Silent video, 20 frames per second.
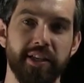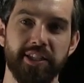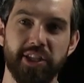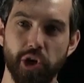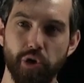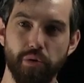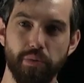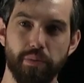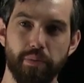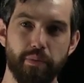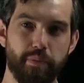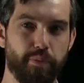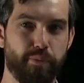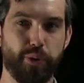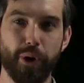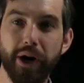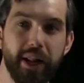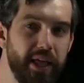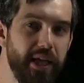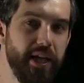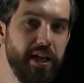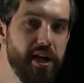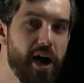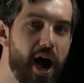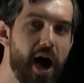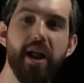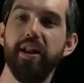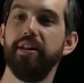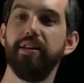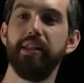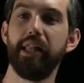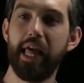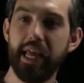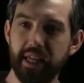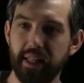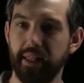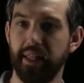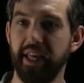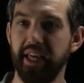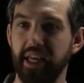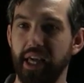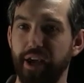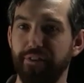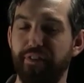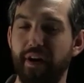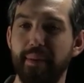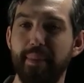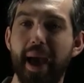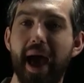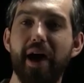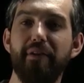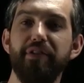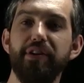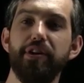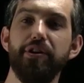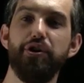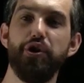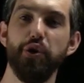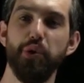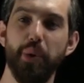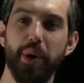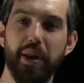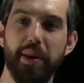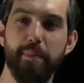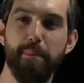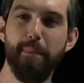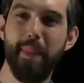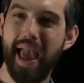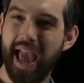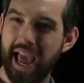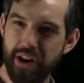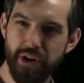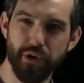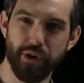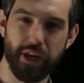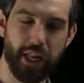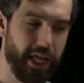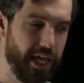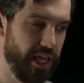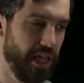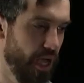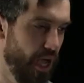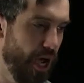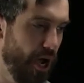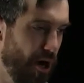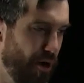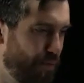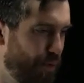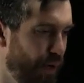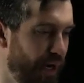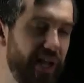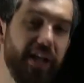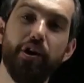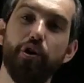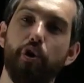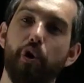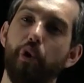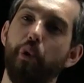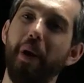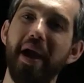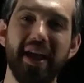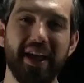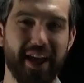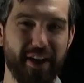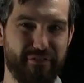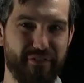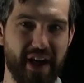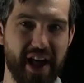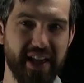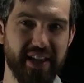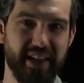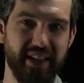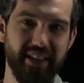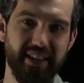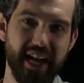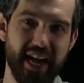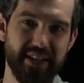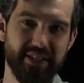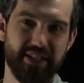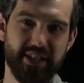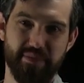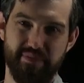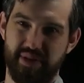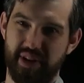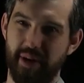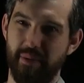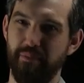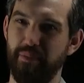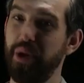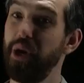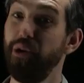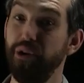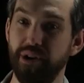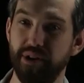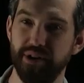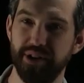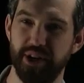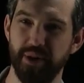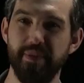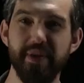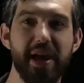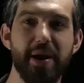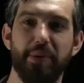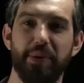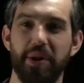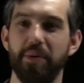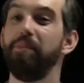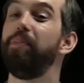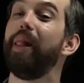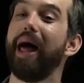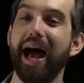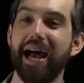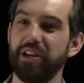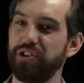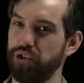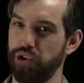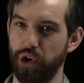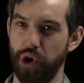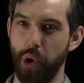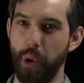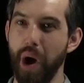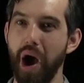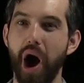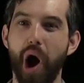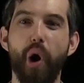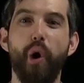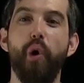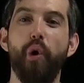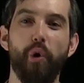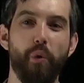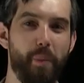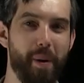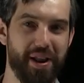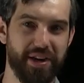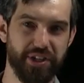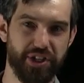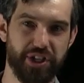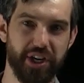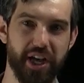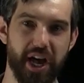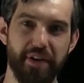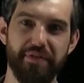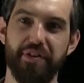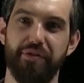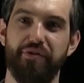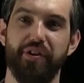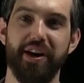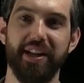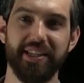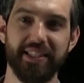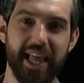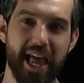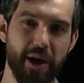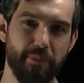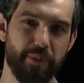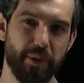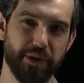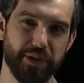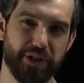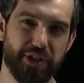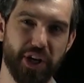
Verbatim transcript: So pretty unlikely if I'm having to do it manually, pretty quick if I can get some computer to be able to blast through a whole bunch of different examples.